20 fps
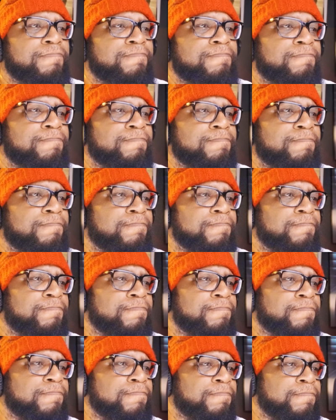
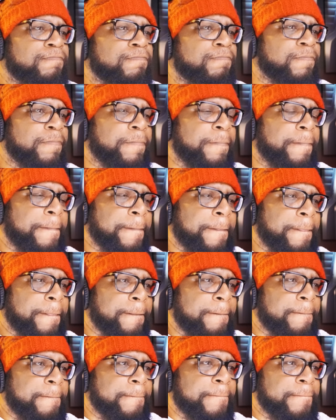
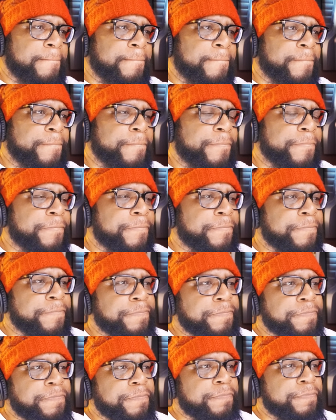
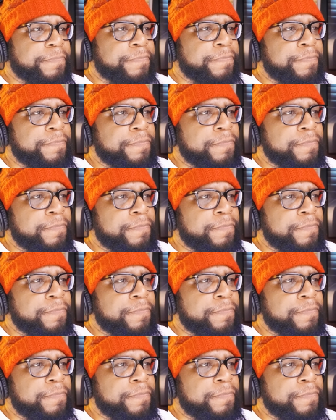Nobody speaks.